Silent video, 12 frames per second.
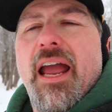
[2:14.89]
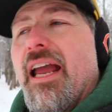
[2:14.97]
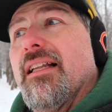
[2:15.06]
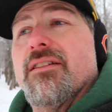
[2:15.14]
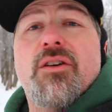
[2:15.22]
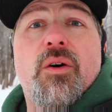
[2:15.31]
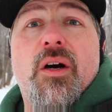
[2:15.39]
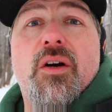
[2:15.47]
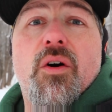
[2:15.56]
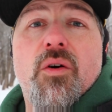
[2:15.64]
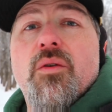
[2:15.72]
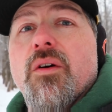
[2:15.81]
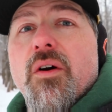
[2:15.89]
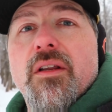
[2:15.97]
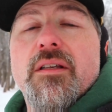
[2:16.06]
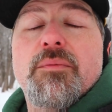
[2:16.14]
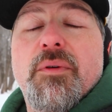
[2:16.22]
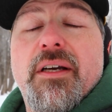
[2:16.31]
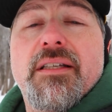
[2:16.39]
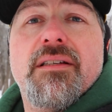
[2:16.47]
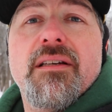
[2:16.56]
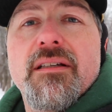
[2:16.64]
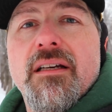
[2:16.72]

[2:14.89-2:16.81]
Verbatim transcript: hey, let's go go go to this place,